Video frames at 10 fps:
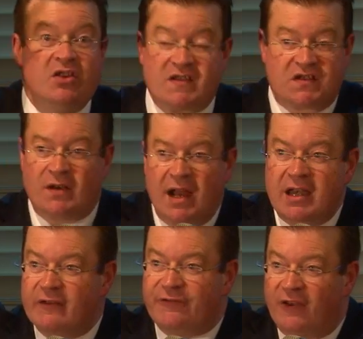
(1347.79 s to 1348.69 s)
the
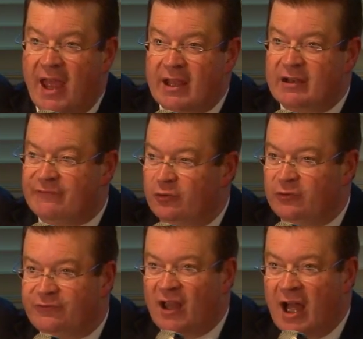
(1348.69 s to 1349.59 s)
Australian flag in
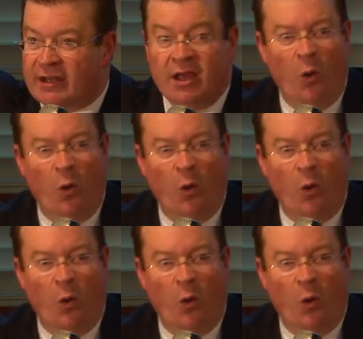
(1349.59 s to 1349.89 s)
full flight,